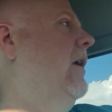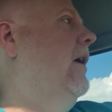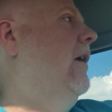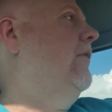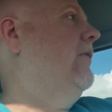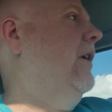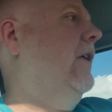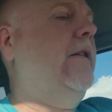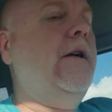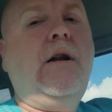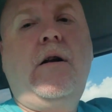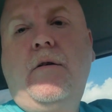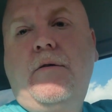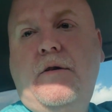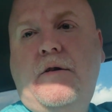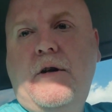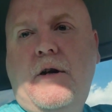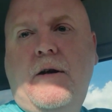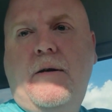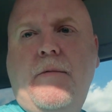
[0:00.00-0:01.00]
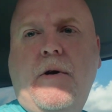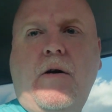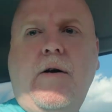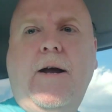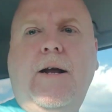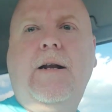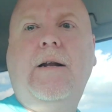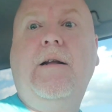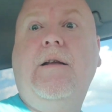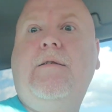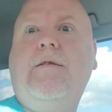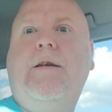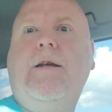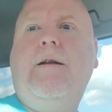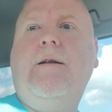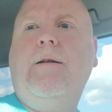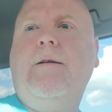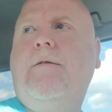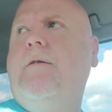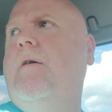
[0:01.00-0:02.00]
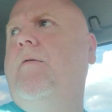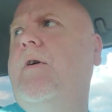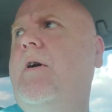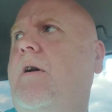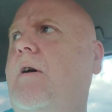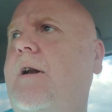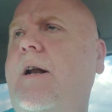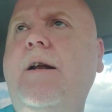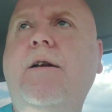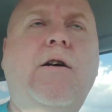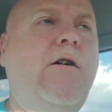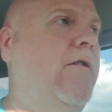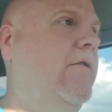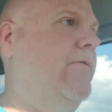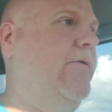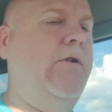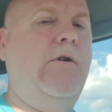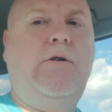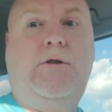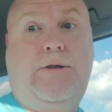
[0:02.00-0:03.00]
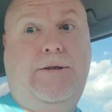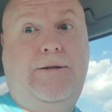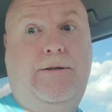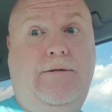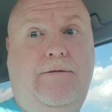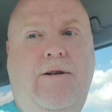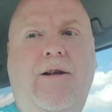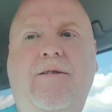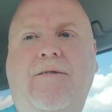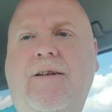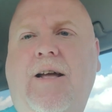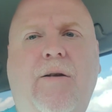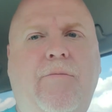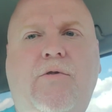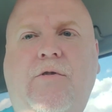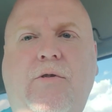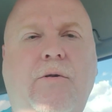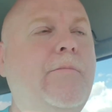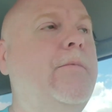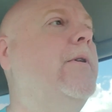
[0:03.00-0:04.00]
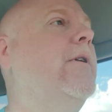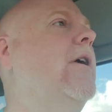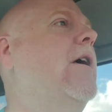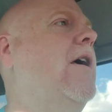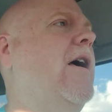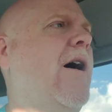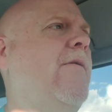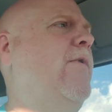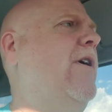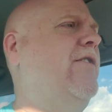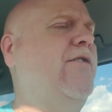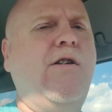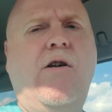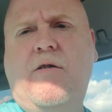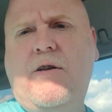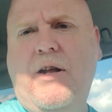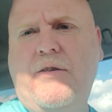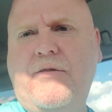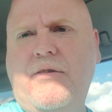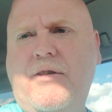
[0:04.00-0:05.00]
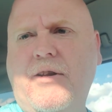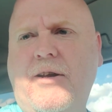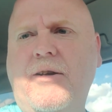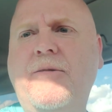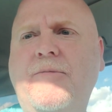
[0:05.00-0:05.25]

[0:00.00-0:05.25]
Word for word: I'll take that all the time. All right, let's get let's go over and look at that dog first. I'm stupid. I'm wasting all kinds of time.